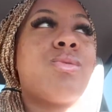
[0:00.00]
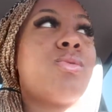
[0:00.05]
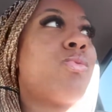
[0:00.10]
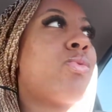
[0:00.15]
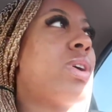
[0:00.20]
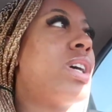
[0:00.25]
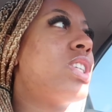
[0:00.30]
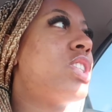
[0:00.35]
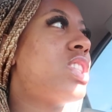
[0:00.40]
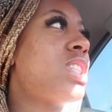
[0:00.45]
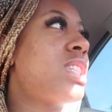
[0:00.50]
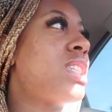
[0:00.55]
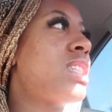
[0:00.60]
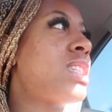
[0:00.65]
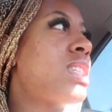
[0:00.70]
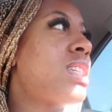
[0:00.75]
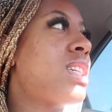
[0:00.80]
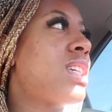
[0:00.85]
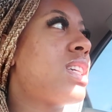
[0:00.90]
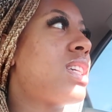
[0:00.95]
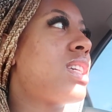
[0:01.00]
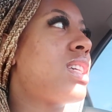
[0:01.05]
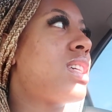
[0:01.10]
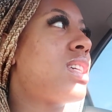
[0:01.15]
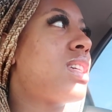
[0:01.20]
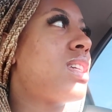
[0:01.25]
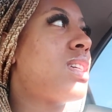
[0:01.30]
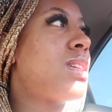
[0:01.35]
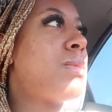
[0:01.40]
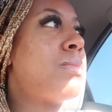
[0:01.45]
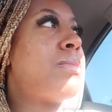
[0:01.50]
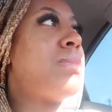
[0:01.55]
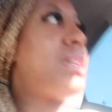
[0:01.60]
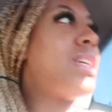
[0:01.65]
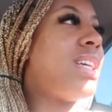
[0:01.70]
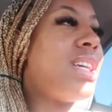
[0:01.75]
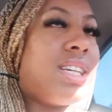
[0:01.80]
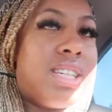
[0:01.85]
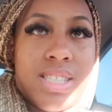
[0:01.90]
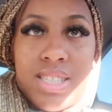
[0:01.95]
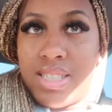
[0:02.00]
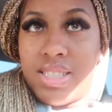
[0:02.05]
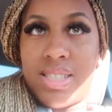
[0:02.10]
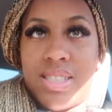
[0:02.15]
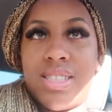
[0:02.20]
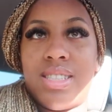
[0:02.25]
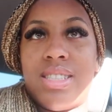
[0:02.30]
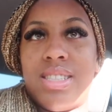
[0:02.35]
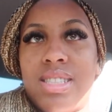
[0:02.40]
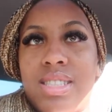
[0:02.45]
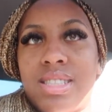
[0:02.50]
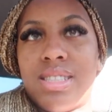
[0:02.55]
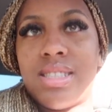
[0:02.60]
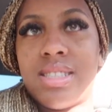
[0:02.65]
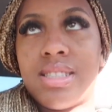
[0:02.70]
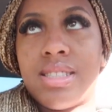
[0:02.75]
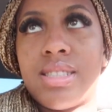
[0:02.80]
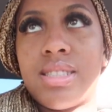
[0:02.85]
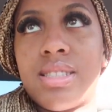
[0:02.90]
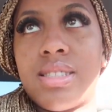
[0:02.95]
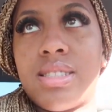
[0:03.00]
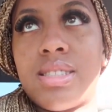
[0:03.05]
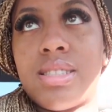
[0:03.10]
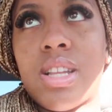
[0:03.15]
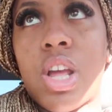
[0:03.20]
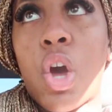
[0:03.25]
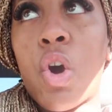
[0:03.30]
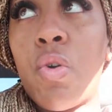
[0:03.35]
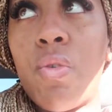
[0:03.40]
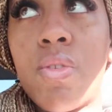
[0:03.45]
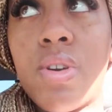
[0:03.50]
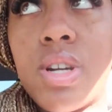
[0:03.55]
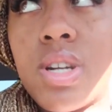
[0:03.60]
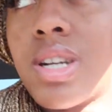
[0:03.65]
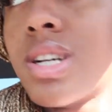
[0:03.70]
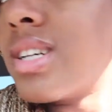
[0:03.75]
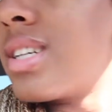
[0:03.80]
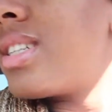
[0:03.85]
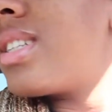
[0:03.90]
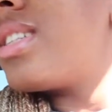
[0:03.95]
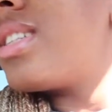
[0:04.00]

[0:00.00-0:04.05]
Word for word: rushing be over